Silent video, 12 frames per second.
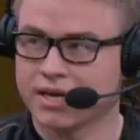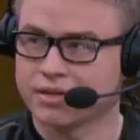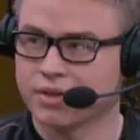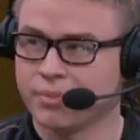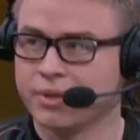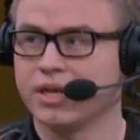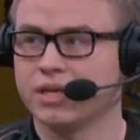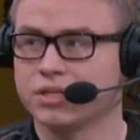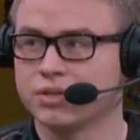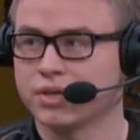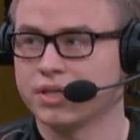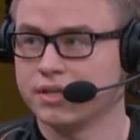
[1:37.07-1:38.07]
dominated
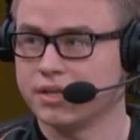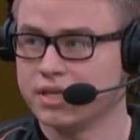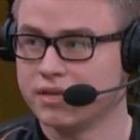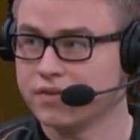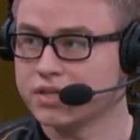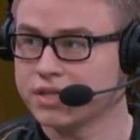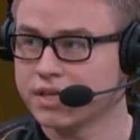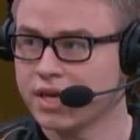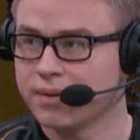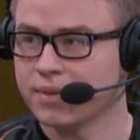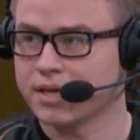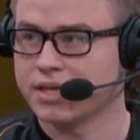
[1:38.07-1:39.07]
Shook in the vision
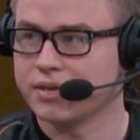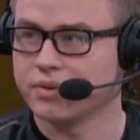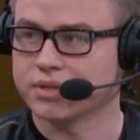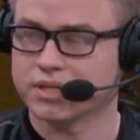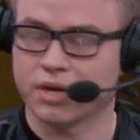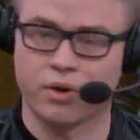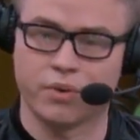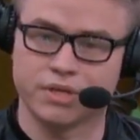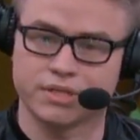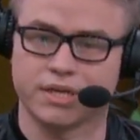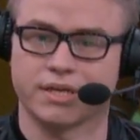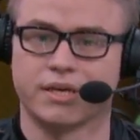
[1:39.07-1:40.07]
game. Like, he was
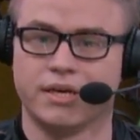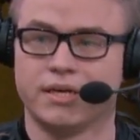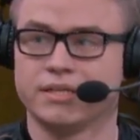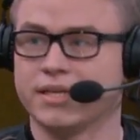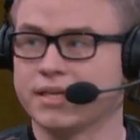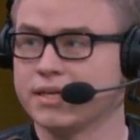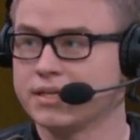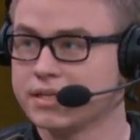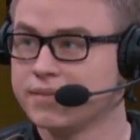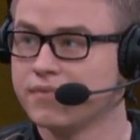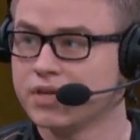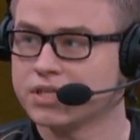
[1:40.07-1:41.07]
always, like, taking
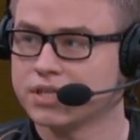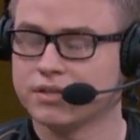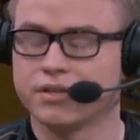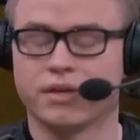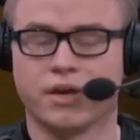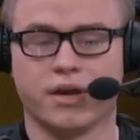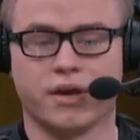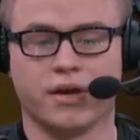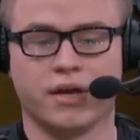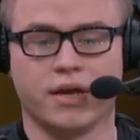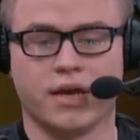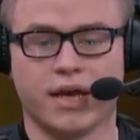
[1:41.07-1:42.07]
deep vision
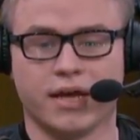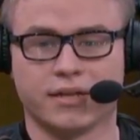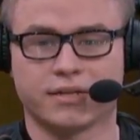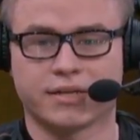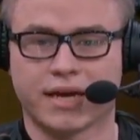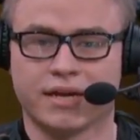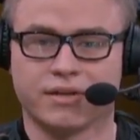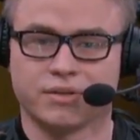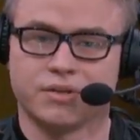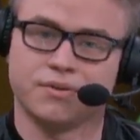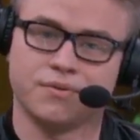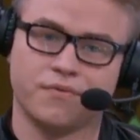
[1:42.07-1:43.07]
and kind of
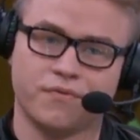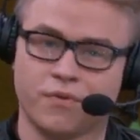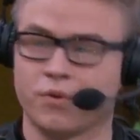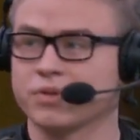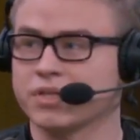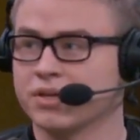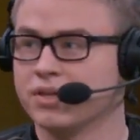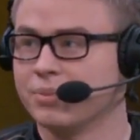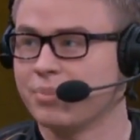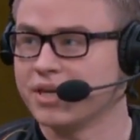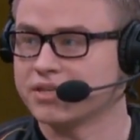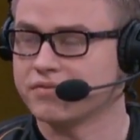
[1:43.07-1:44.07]
focusing on the
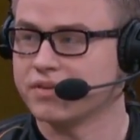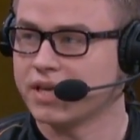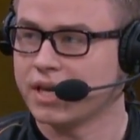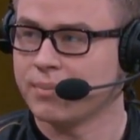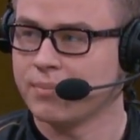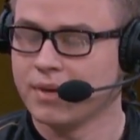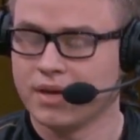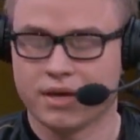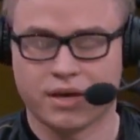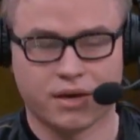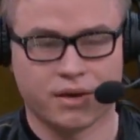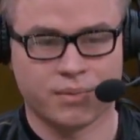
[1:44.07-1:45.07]
pace of the game.
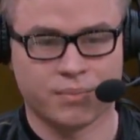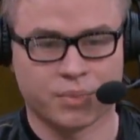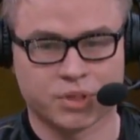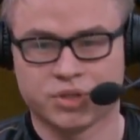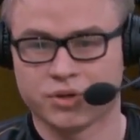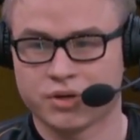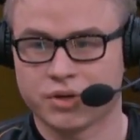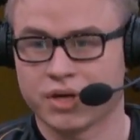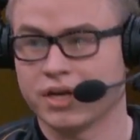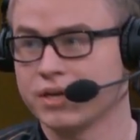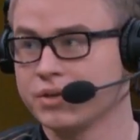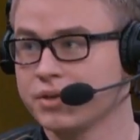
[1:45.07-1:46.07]
But Shook got
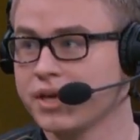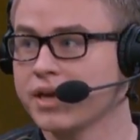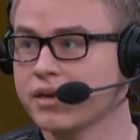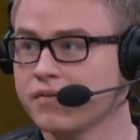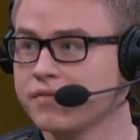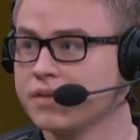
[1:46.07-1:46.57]
a good gank off in the